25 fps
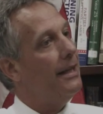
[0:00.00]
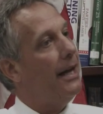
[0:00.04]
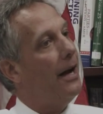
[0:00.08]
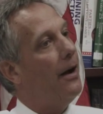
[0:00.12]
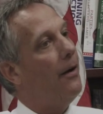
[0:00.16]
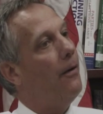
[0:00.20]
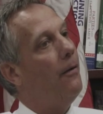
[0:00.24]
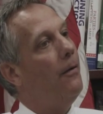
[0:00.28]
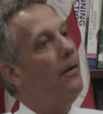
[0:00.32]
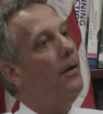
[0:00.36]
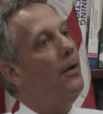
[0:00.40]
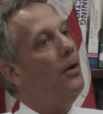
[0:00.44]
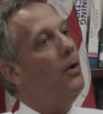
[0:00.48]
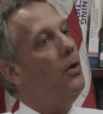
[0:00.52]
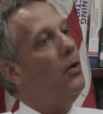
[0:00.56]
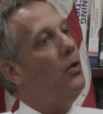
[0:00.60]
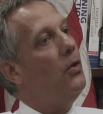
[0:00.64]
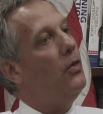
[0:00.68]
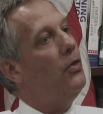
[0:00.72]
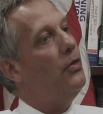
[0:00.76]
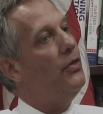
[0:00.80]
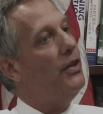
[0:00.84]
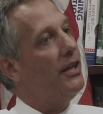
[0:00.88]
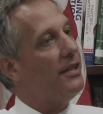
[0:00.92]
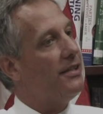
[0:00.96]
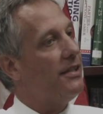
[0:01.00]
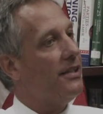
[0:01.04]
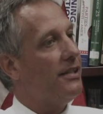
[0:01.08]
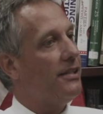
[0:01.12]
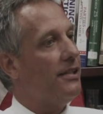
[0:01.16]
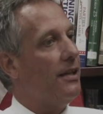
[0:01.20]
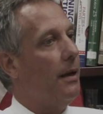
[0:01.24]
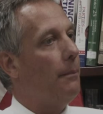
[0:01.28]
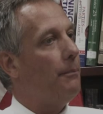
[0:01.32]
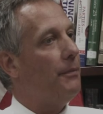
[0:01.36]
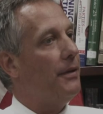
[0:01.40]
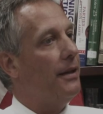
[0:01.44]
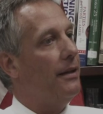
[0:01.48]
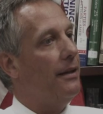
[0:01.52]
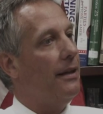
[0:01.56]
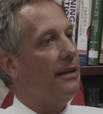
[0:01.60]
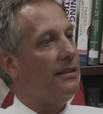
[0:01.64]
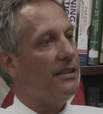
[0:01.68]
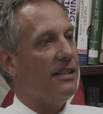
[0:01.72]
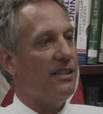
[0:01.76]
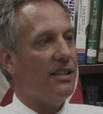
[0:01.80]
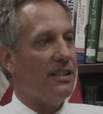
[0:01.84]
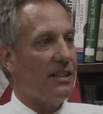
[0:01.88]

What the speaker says: Now, this is something that's a